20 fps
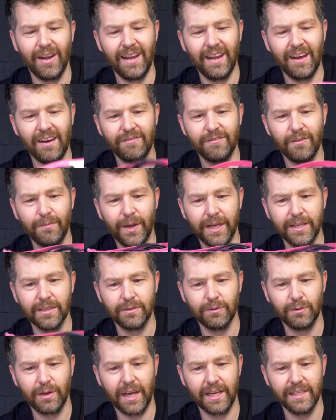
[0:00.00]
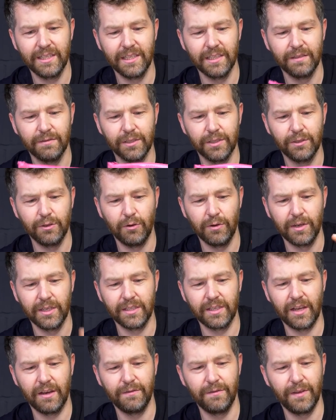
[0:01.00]
love pencil cases for storing
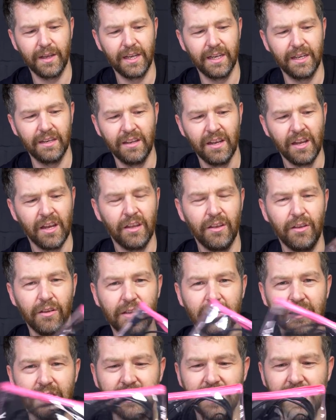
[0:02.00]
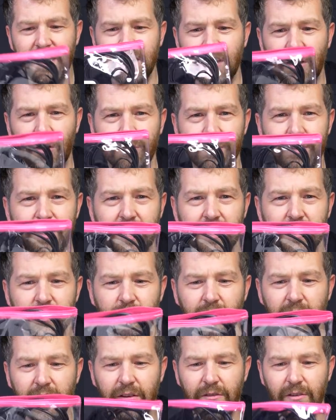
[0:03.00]
stuff in. You can see your
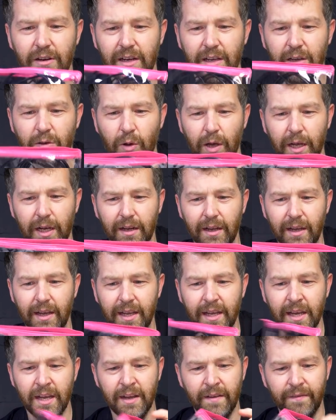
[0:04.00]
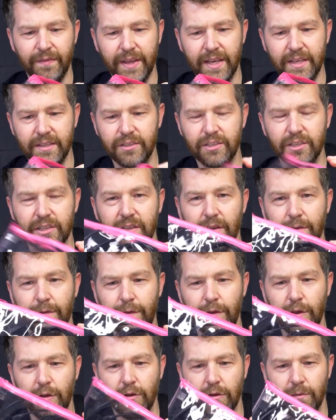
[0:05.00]
contents really, really quickly. These are just a
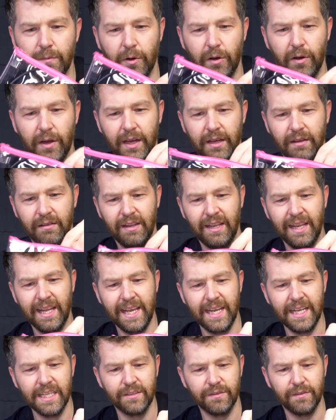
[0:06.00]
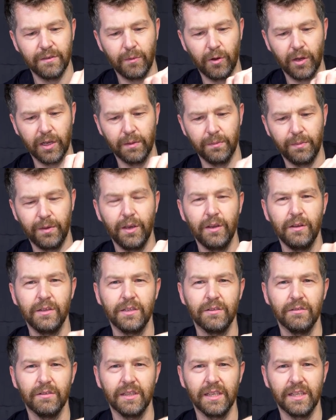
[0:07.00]
few of my leads for my
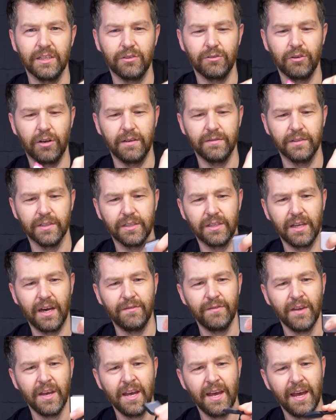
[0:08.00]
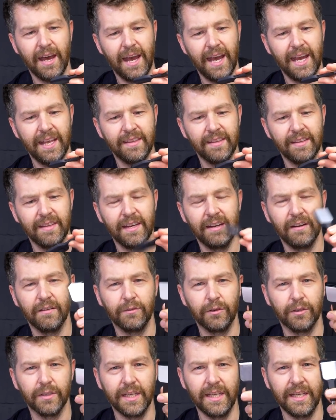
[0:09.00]
computer and disk drives and stuff. And then
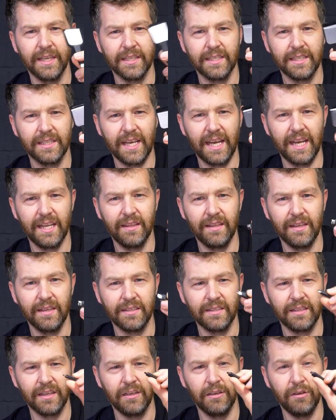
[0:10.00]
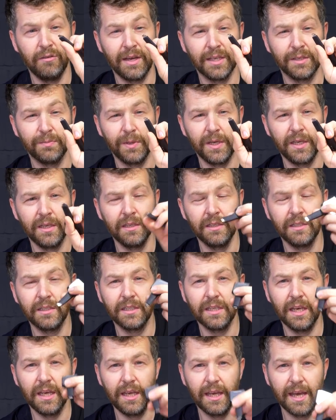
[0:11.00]
I've got the SanDisk
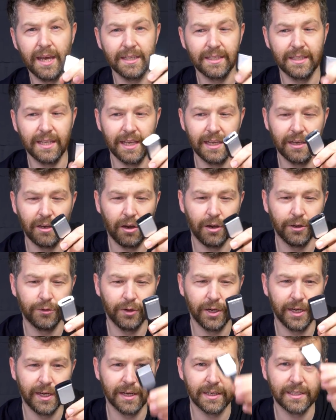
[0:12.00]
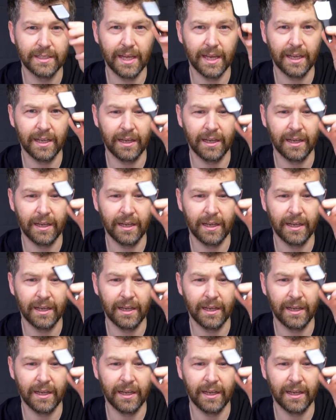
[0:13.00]
USB-C SD card reader, so that